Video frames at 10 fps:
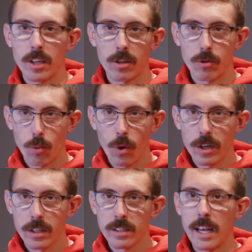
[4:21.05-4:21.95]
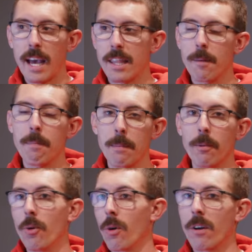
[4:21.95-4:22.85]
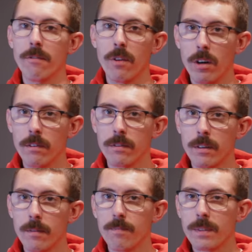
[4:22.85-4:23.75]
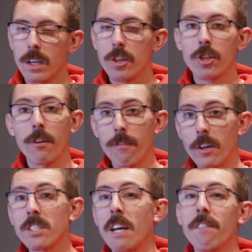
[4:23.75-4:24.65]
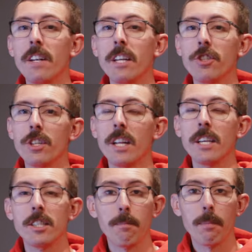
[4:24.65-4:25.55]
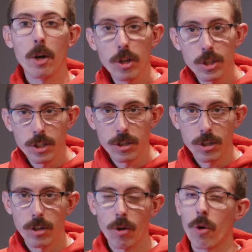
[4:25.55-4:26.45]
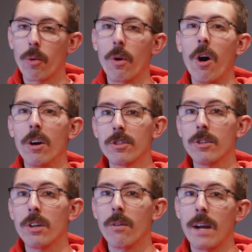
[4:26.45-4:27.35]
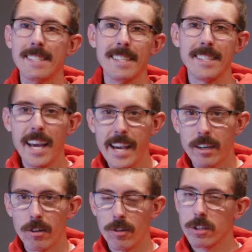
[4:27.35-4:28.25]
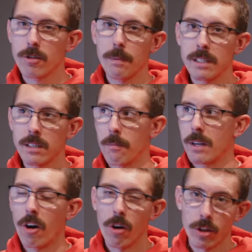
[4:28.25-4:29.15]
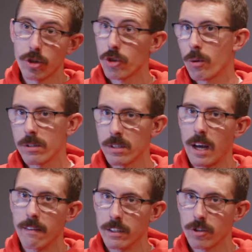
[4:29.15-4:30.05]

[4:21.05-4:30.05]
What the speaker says: Lock works and the people who are involved. So the first definition is a purchaser, or also known as a taker. This would be someone on the short side of a